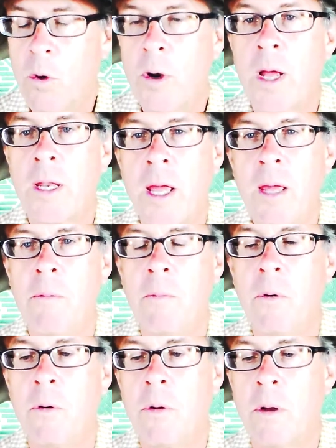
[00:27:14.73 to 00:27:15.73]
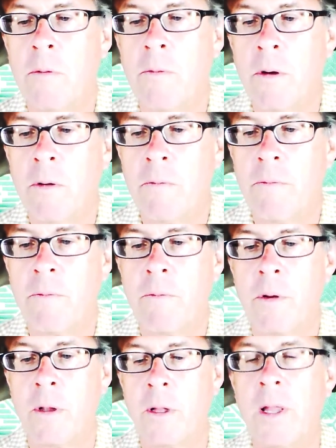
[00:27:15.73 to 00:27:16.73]
we're not capable of, of
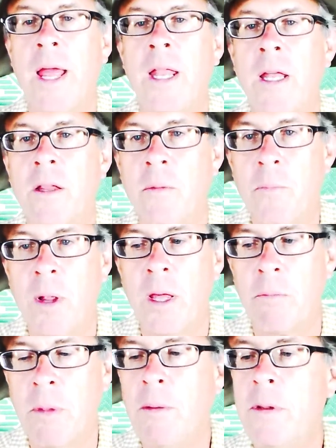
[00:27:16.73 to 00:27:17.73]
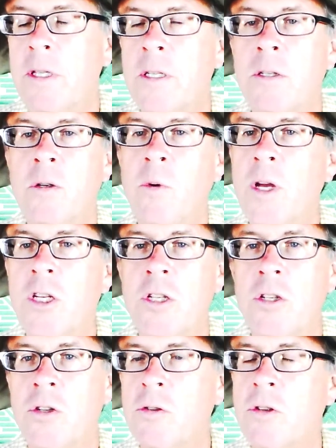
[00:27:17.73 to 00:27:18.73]
landing the plane. Maybe the
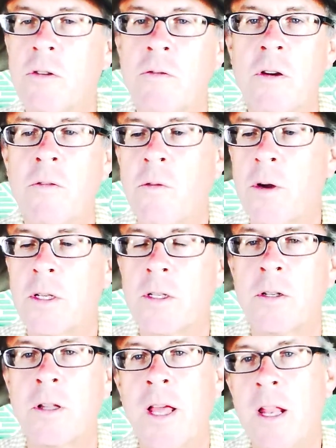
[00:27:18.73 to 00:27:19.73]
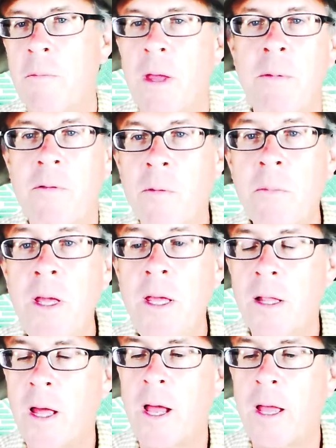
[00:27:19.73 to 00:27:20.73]
situation is too severe for us to land it. Maybe for
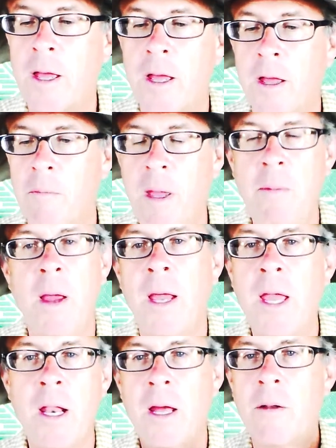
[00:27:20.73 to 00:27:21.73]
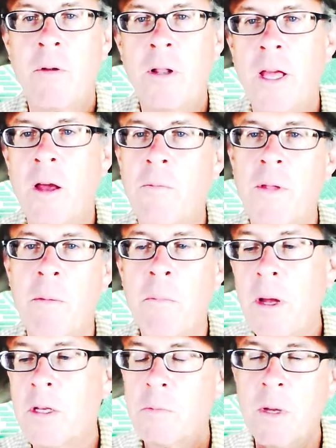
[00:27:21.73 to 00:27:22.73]
me, like I, maybe I cannot really help
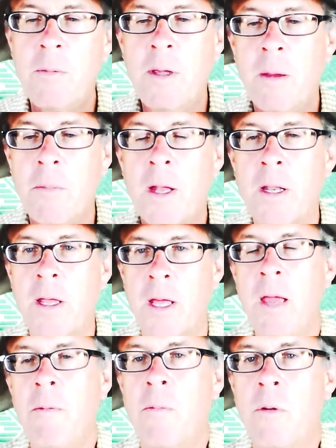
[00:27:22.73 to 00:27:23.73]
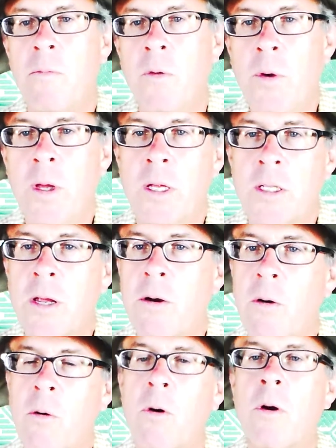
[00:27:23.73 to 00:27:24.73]
that much. Maybe I'm not capable of doing,
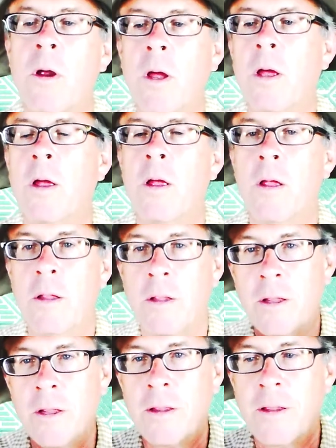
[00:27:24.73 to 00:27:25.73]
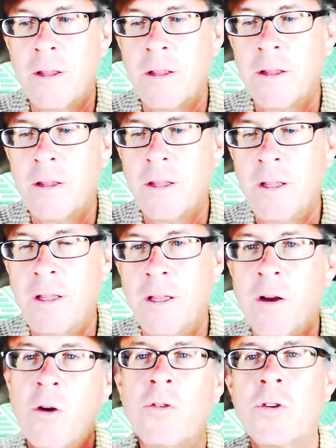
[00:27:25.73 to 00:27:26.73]
etc. Or the, the the
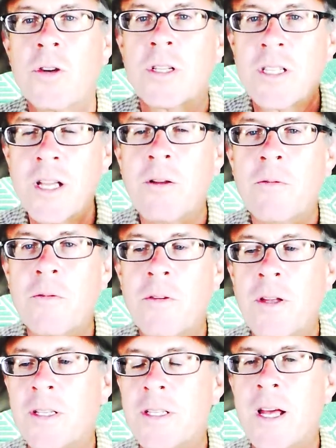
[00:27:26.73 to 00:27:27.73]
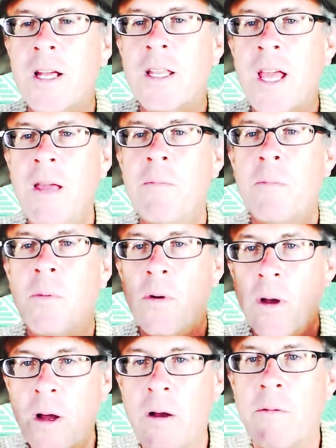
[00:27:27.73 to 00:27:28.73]
culture itself is not
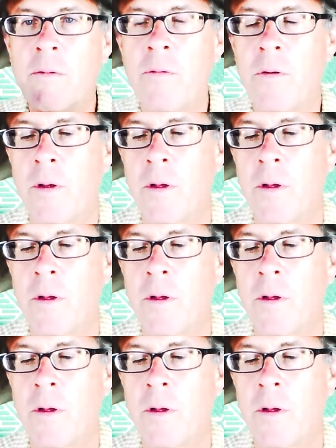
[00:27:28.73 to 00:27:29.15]
capable of,